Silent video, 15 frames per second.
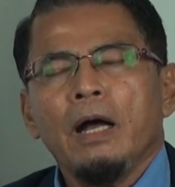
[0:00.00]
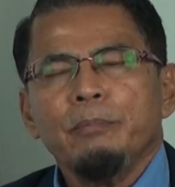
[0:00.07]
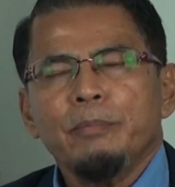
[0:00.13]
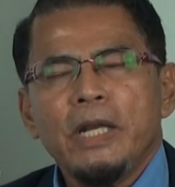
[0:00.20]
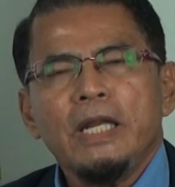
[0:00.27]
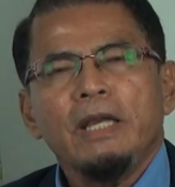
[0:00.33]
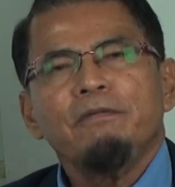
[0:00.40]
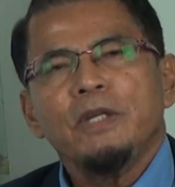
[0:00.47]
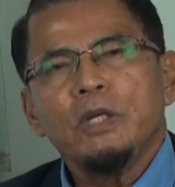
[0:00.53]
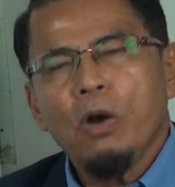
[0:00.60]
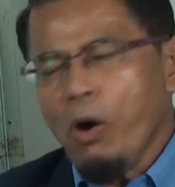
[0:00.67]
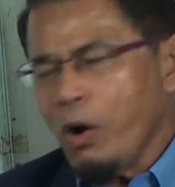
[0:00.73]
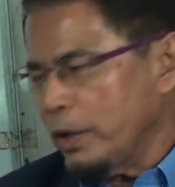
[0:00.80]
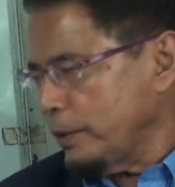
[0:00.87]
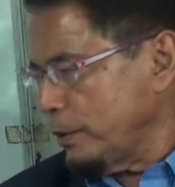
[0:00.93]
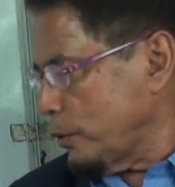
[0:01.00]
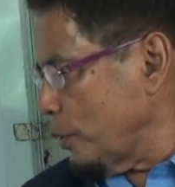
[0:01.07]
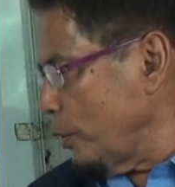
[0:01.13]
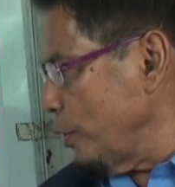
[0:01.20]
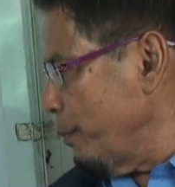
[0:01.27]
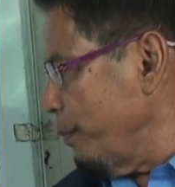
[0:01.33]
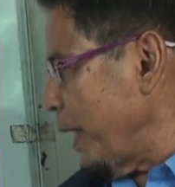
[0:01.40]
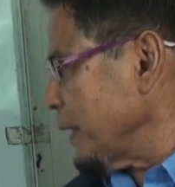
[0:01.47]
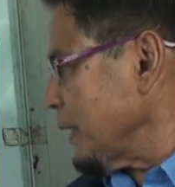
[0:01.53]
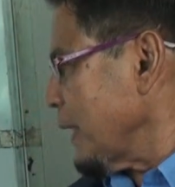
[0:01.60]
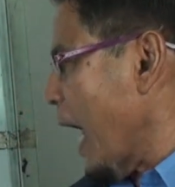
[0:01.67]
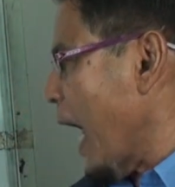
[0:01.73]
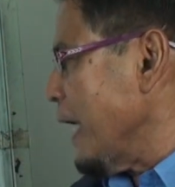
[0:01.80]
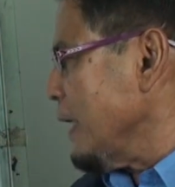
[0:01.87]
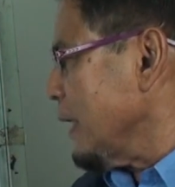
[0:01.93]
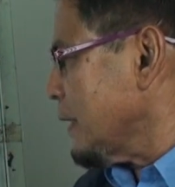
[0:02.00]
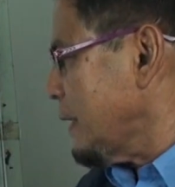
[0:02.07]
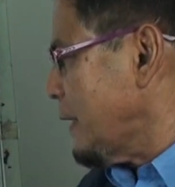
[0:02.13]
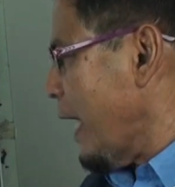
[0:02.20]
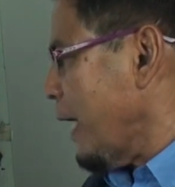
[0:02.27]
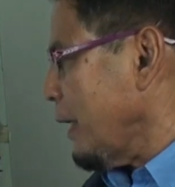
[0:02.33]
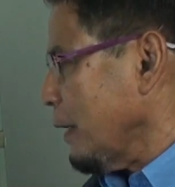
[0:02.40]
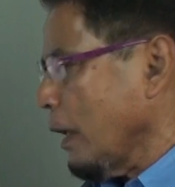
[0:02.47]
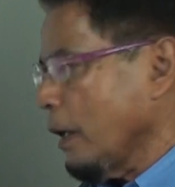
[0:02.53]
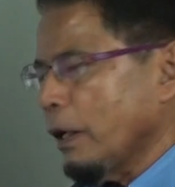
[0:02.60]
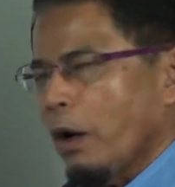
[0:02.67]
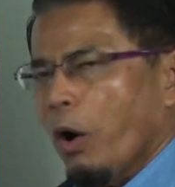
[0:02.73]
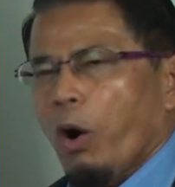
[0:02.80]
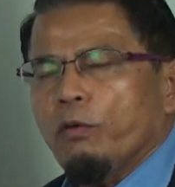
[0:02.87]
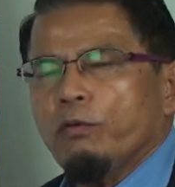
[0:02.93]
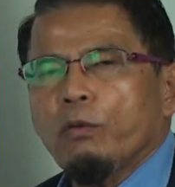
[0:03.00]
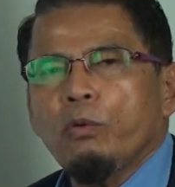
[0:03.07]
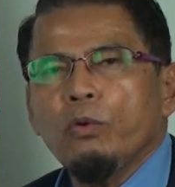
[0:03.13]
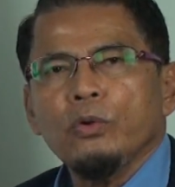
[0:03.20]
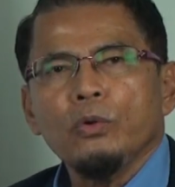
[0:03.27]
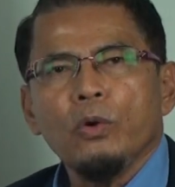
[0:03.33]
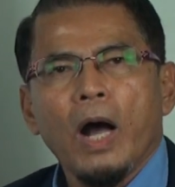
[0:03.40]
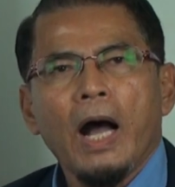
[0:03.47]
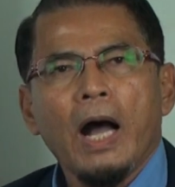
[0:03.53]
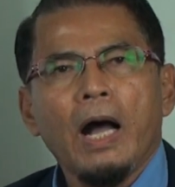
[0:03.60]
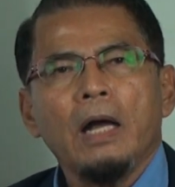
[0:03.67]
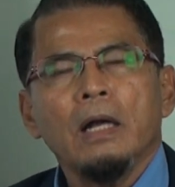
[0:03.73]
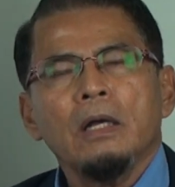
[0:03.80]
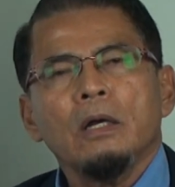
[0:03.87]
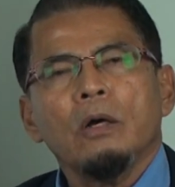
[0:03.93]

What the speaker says: belief in God. So you must understand of who you are,